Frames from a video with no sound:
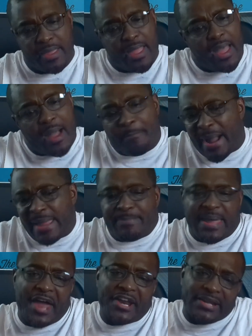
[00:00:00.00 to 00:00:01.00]
I might be
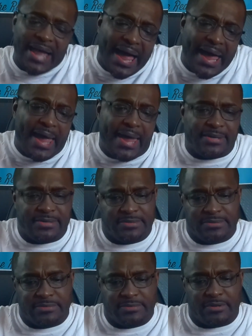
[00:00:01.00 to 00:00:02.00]
out of line
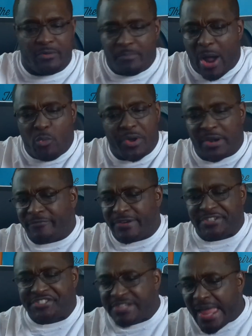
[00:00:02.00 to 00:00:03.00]
about what I'm gonna
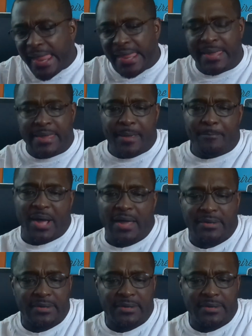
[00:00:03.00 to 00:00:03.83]
say, but